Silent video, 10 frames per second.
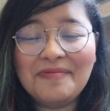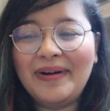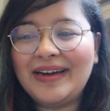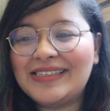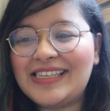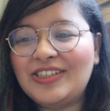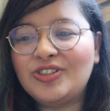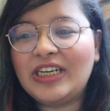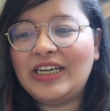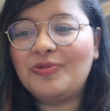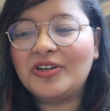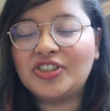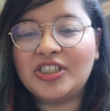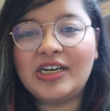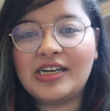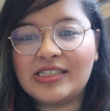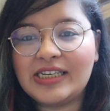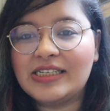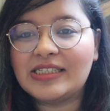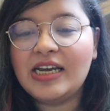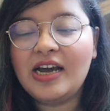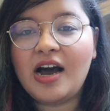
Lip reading: But essentially, what she does is